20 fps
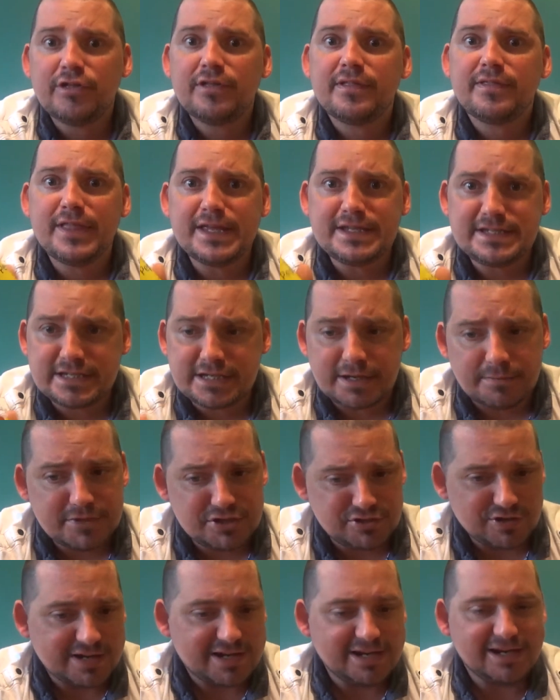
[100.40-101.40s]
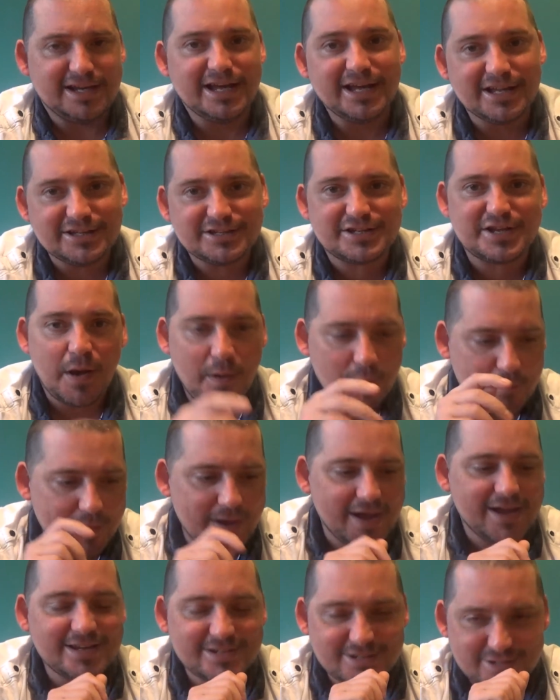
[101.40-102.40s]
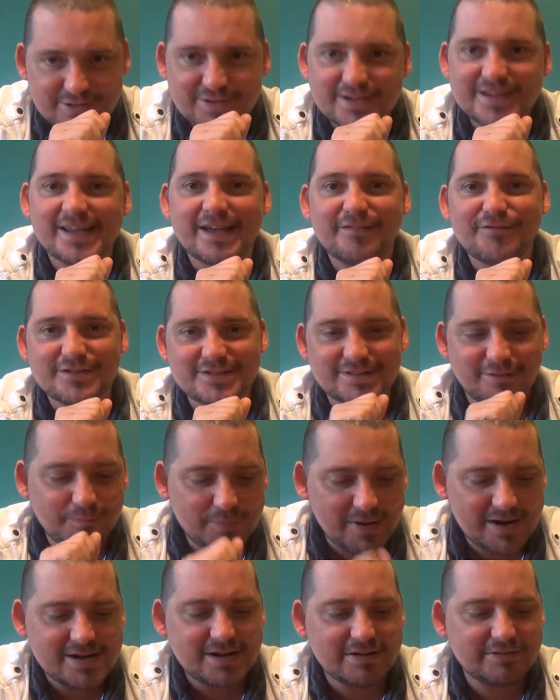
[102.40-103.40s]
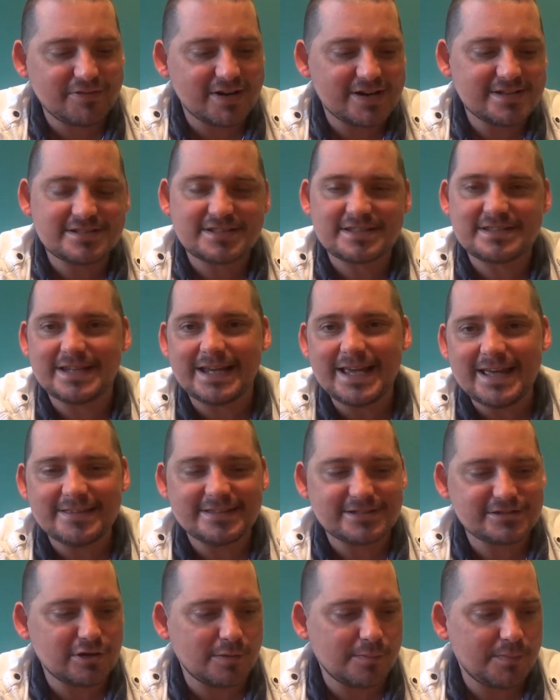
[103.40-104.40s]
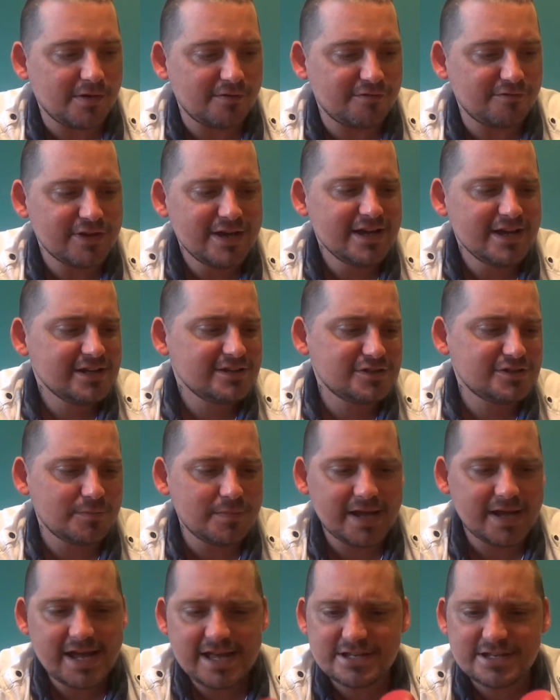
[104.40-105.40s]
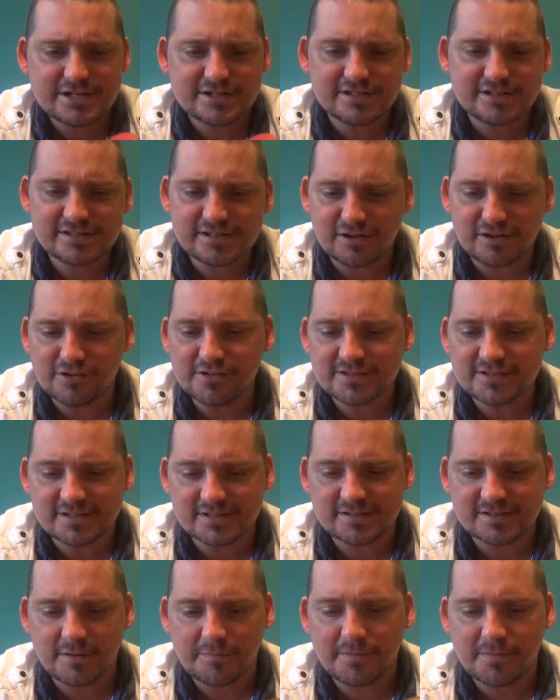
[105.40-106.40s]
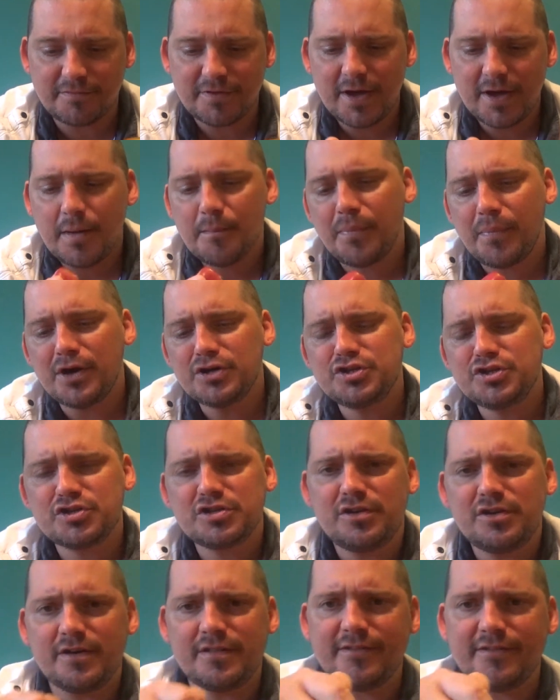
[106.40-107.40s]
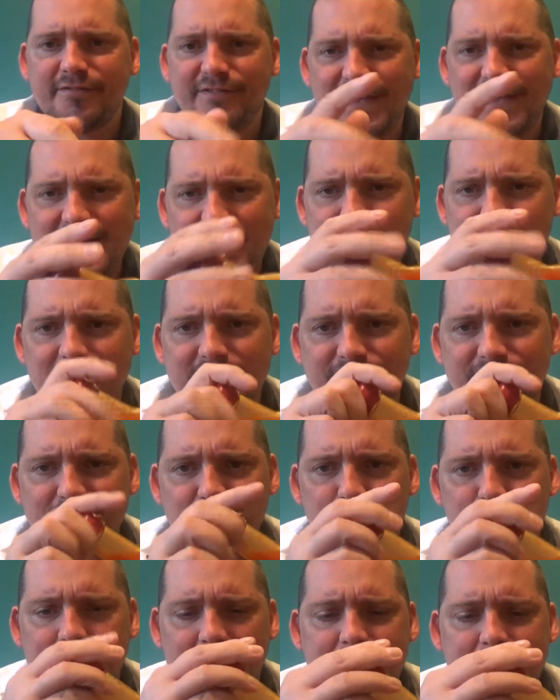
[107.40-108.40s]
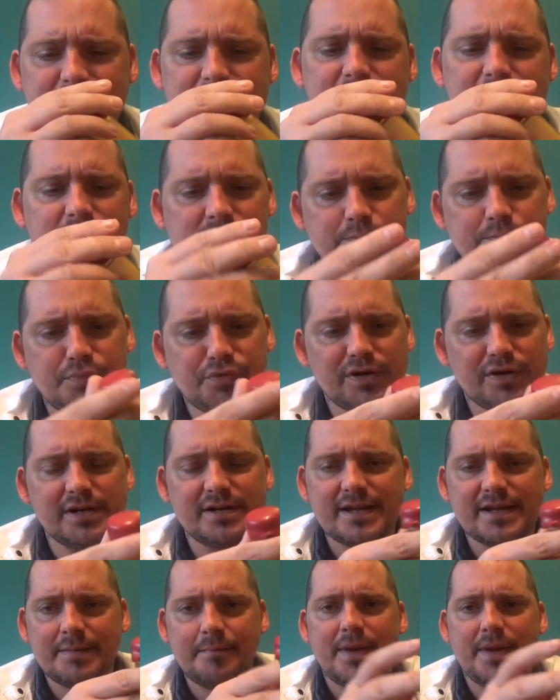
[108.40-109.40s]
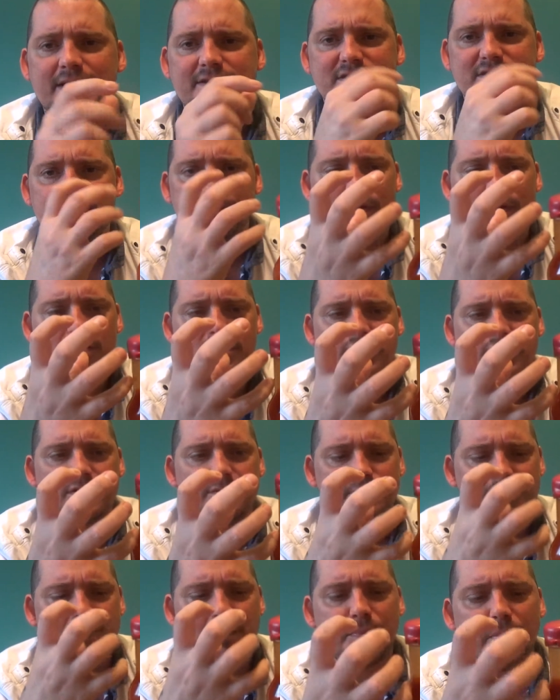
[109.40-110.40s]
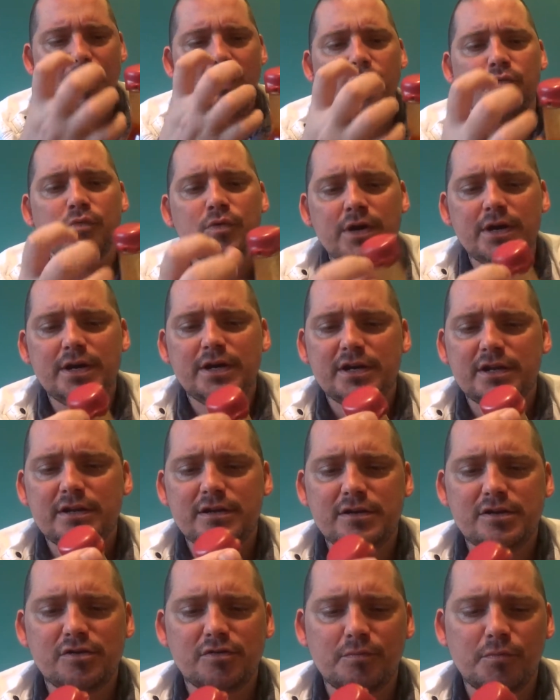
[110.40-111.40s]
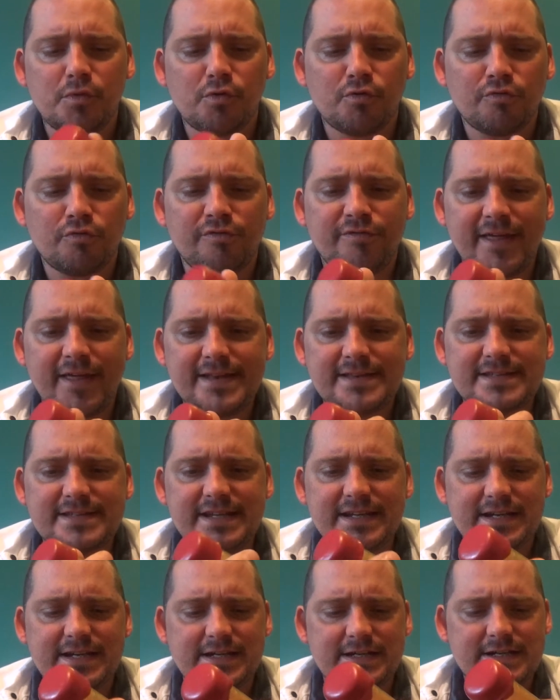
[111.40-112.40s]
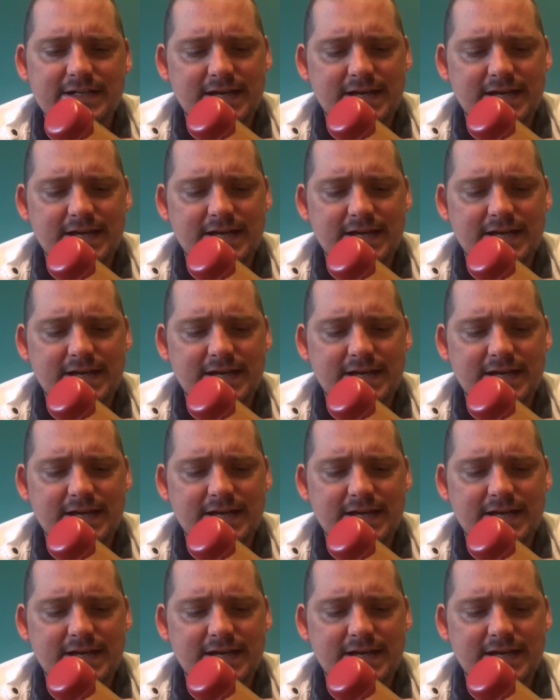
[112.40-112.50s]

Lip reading: this is going to be tricky. So make sure you give yourself plenty of advance to get the top off. Took me ages to slide the top off, but I just like the feel of it. It feels absolutely brilliant. It makes the bottle look more authentic.